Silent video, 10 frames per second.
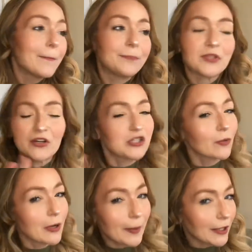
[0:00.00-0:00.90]
So I just want
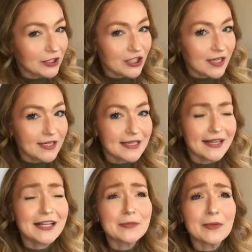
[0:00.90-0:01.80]
to apologize. It
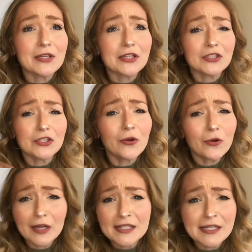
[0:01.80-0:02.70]
has been so
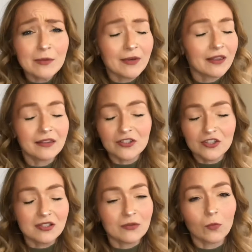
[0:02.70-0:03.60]
crazy with
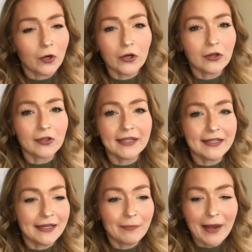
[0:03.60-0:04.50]
just work, like
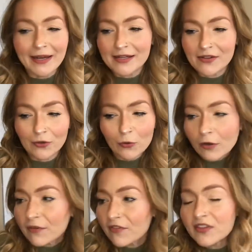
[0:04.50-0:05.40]
getting back into the groove
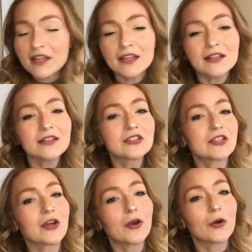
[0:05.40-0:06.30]
of things.
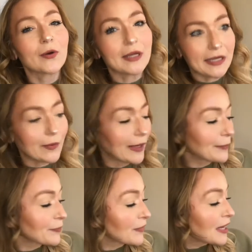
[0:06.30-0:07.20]
So anyway,
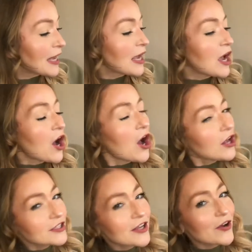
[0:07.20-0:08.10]

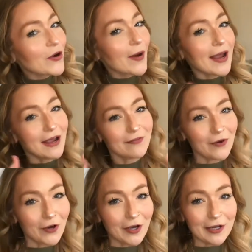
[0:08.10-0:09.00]
also I have
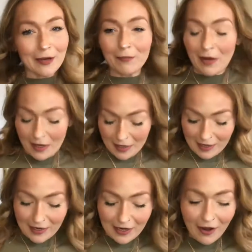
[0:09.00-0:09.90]
on
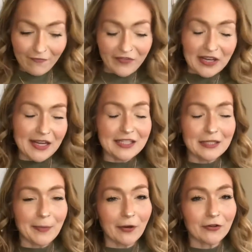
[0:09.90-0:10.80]
my comfy
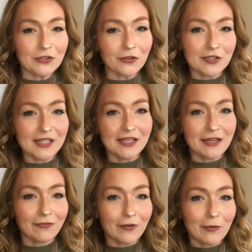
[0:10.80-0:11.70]
spirit jersey
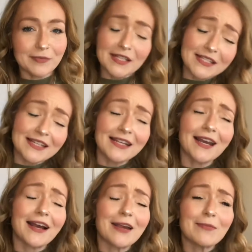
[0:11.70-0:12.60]
from Disney.
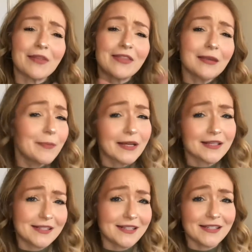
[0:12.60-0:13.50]
I am the
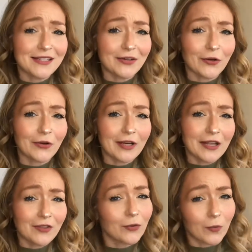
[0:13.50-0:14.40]
biggest Disney nerd
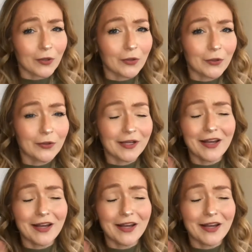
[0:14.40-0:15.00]
in the world.